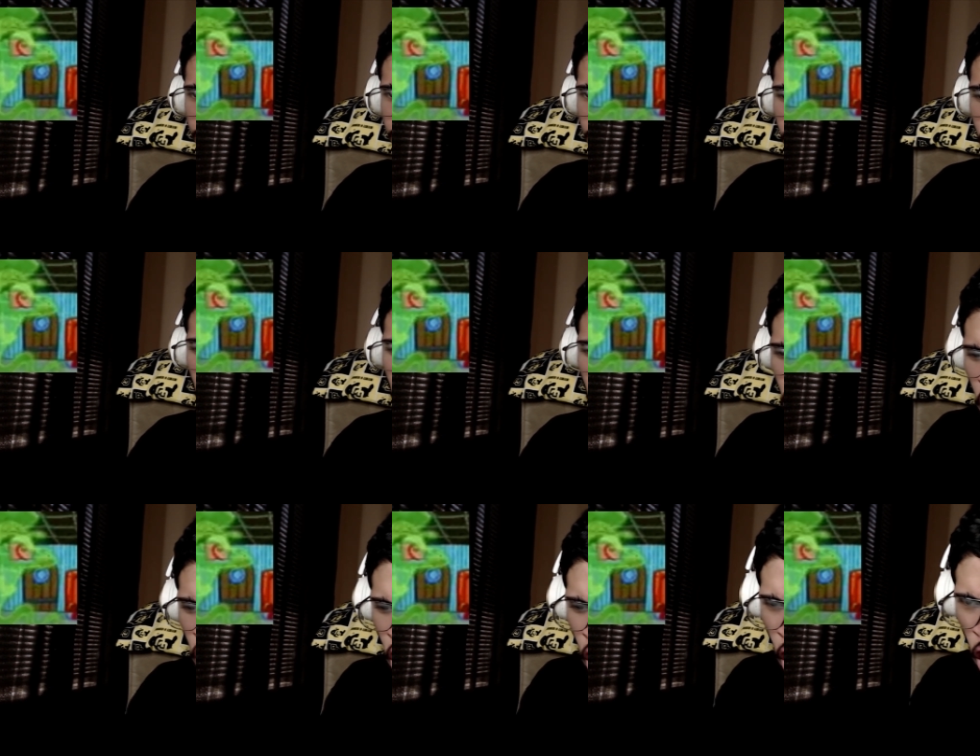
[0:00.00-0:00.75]

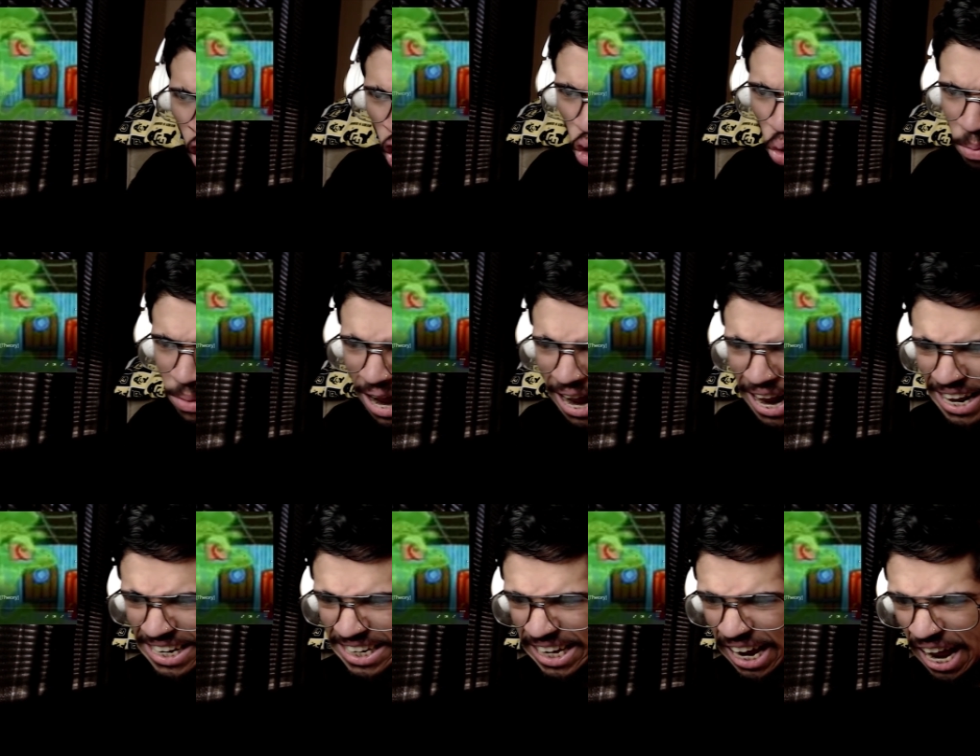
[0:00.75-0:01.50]
proof. Oh
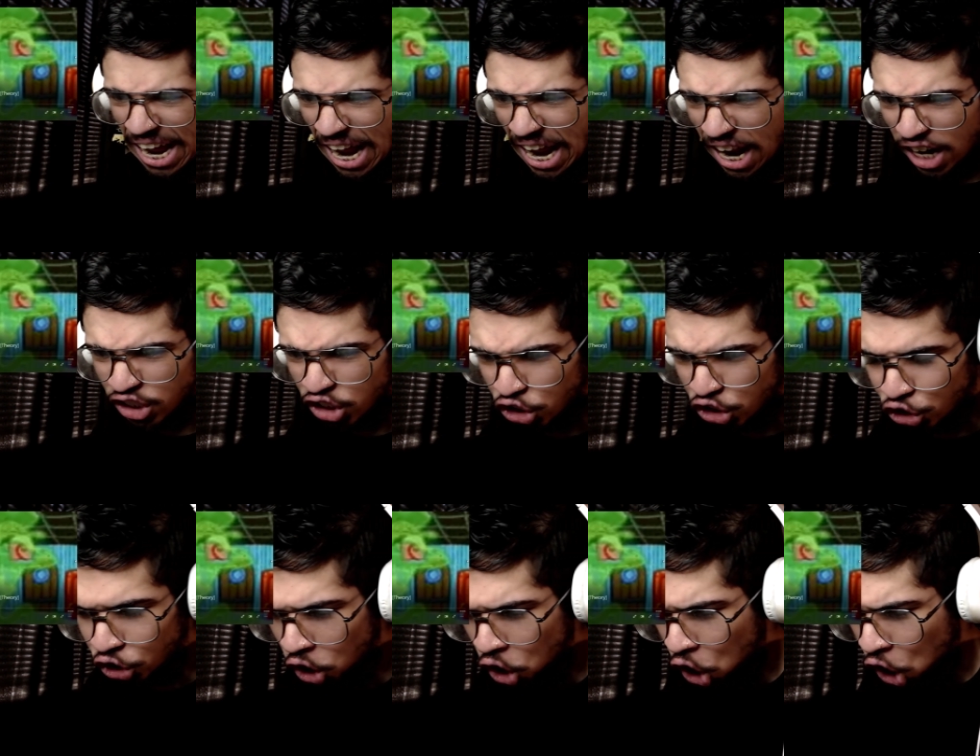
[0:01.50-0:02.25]
my
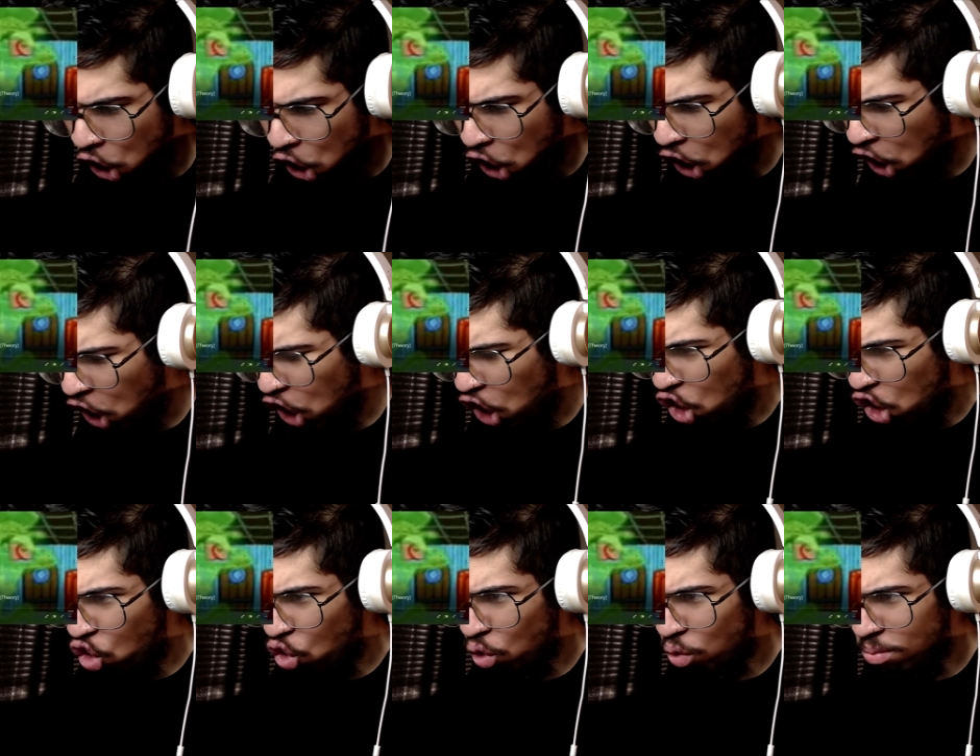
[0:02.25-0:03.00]
gosh!
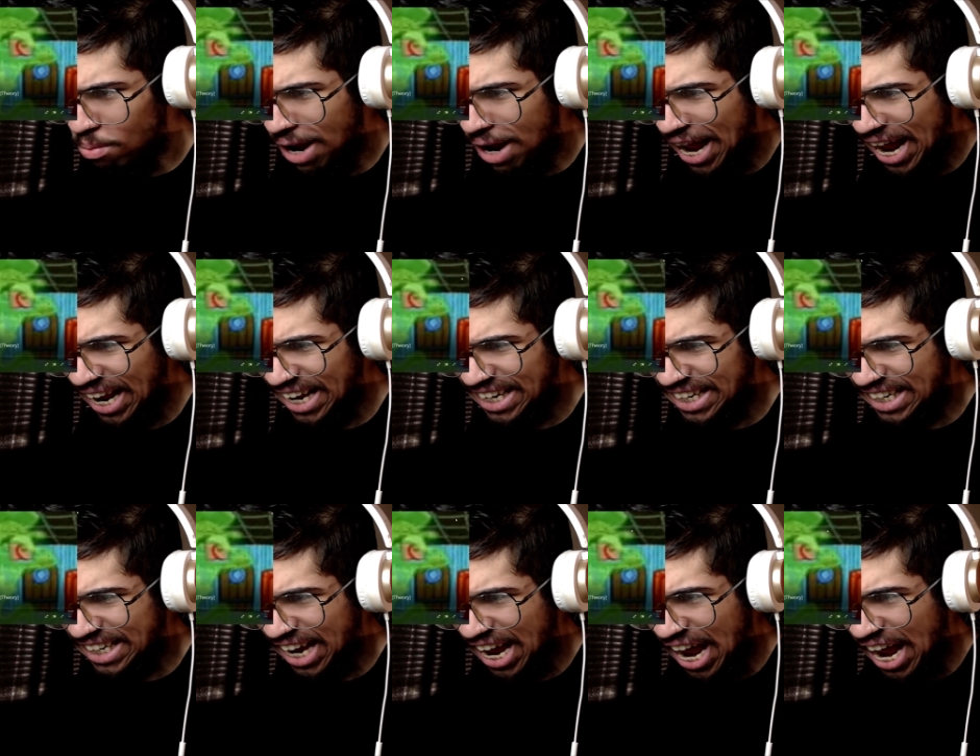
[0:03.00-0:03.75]
Oh my
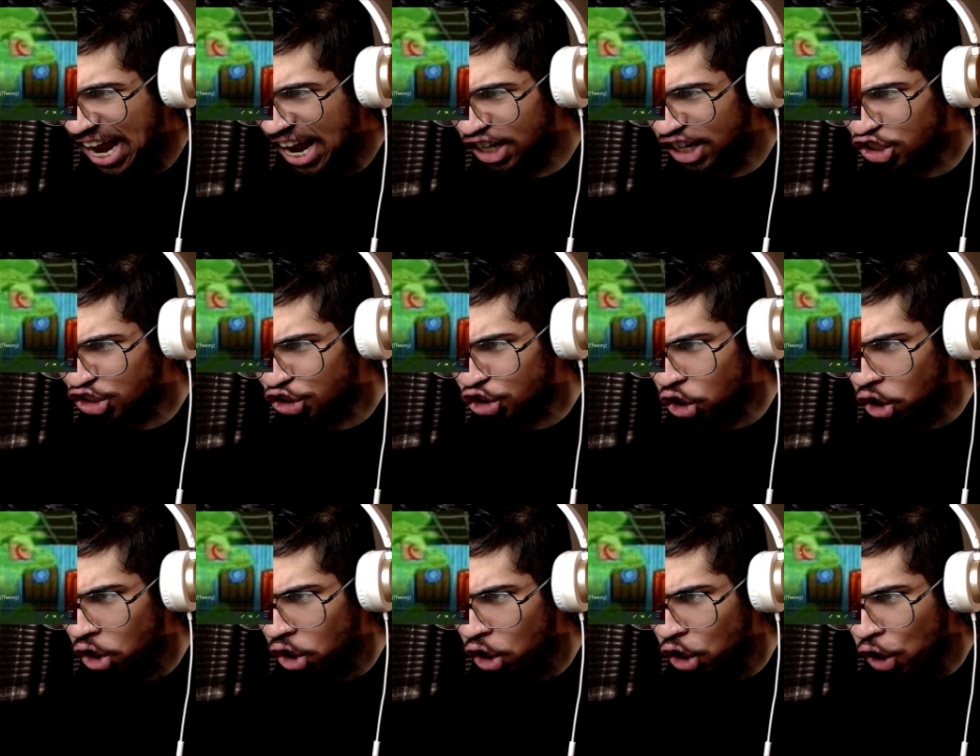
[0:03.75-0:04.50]
gosh!